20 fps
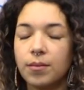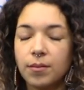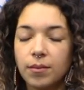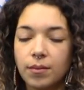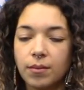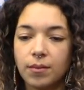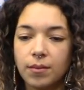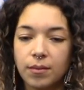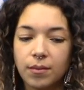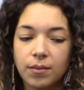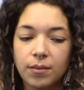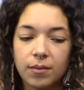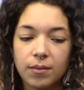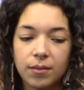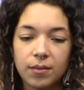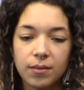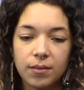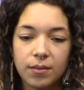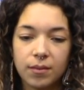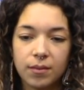
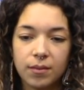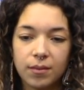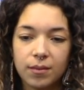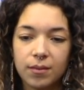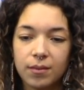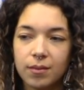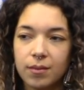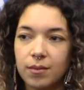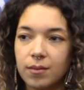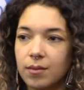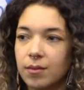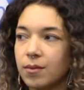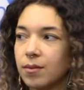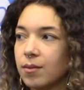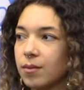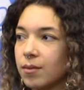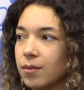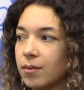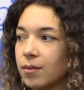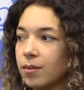
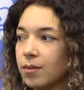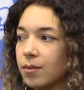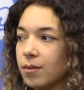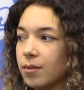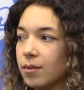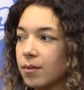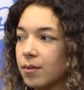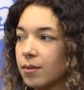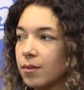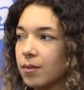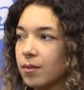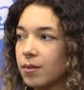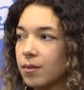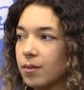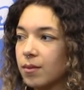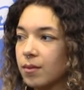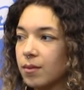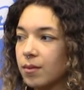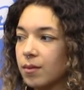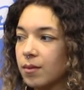
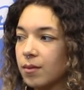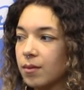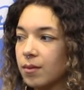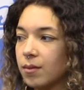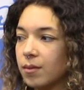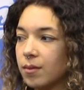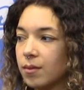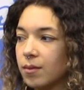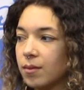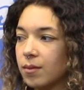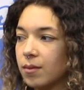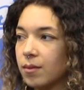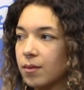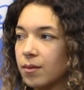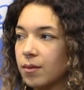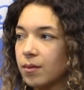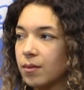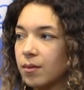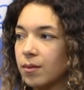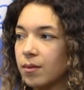
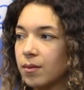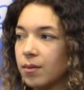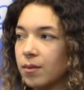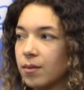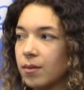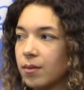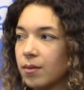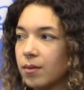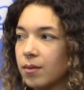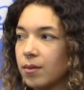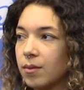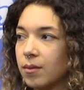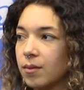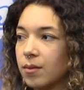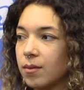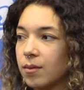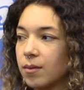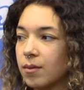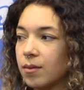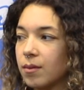
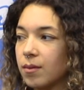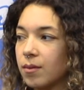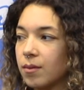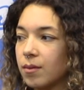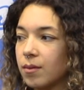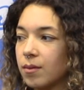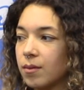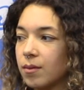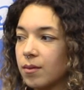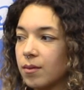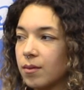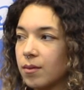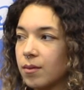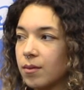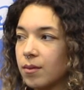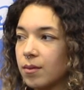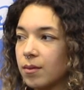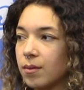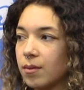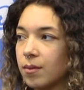
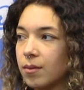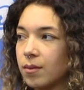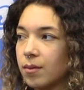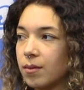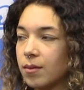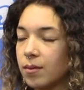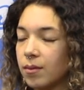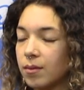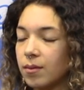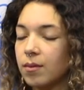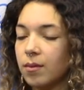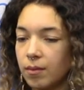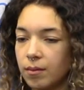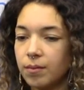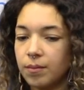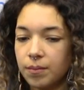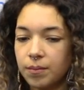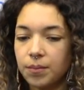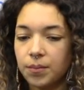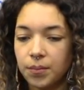
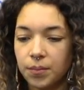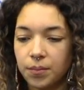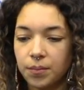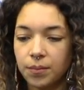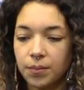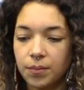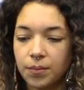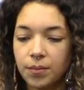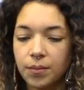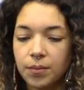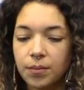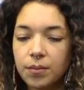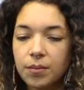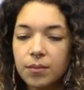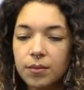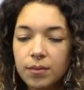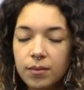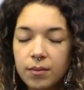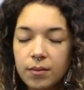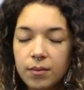No words are spoken by the person on screen.